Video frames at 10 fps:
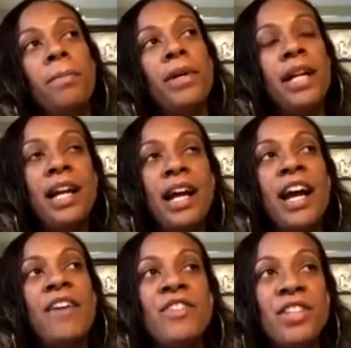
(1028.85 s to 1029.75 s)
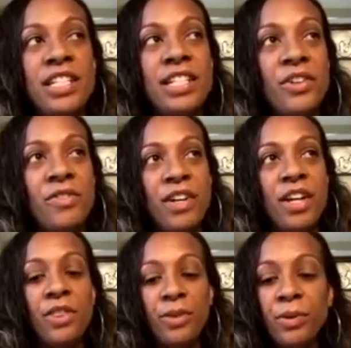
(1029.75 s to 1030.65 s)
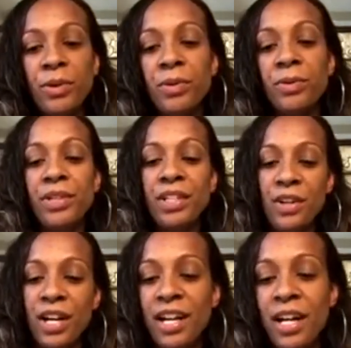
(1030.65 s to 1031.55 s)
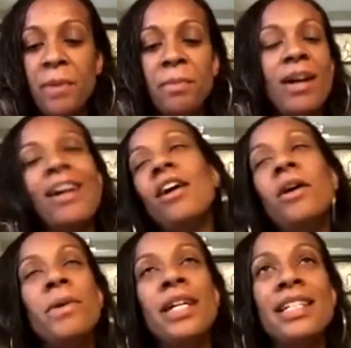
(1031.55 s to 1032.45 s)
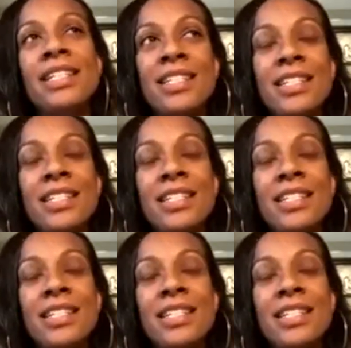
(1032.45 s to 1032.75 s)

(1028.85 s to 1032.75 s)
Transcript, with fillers: but after the deal fell through you know I, i'm always